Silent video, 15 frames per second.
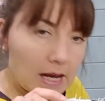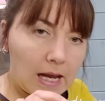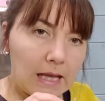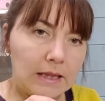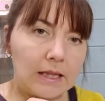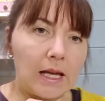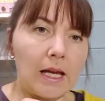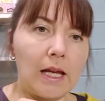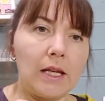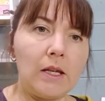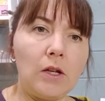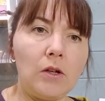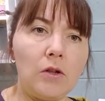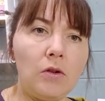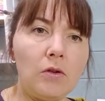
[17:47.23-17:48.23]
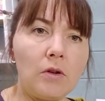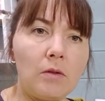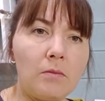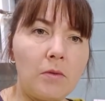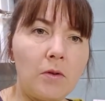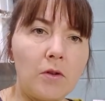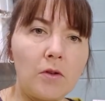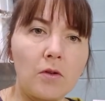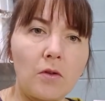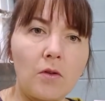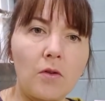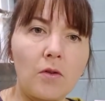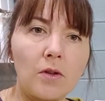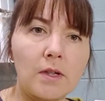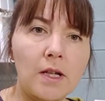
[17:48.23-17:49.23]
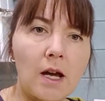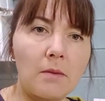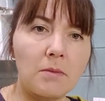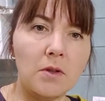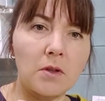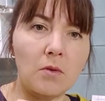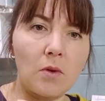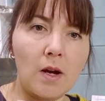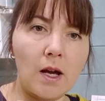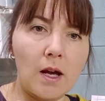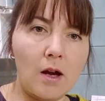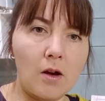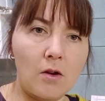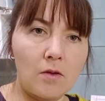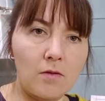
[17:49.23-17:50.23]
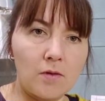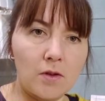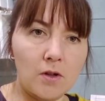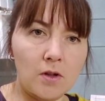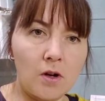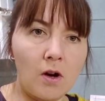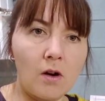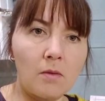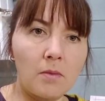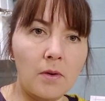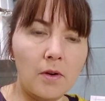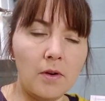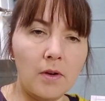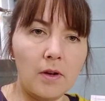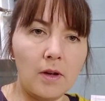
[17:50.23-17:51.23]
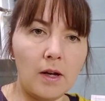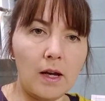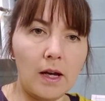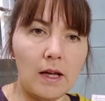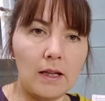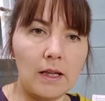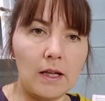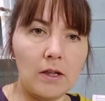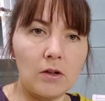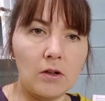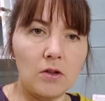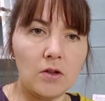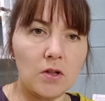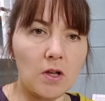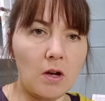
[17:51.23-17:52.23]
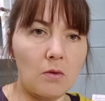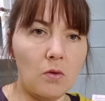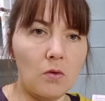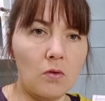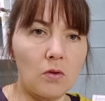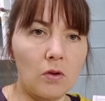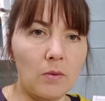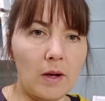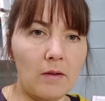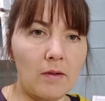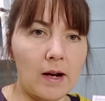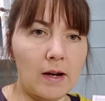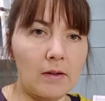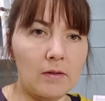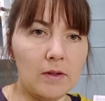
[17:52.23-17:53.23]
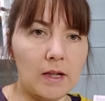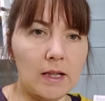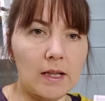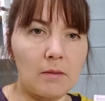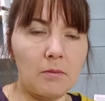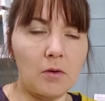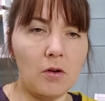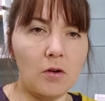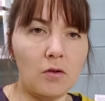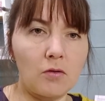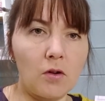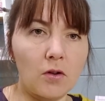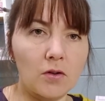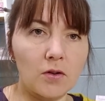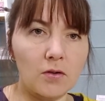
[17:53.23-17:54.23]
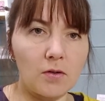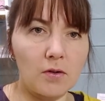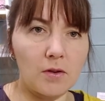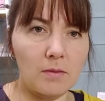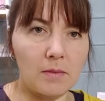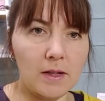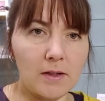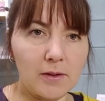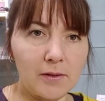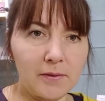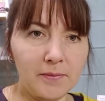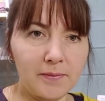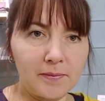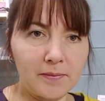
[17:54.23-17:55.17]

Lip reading: and then you can put your tab square over the top, and then you can sew all the way around and then put a cross through the middle.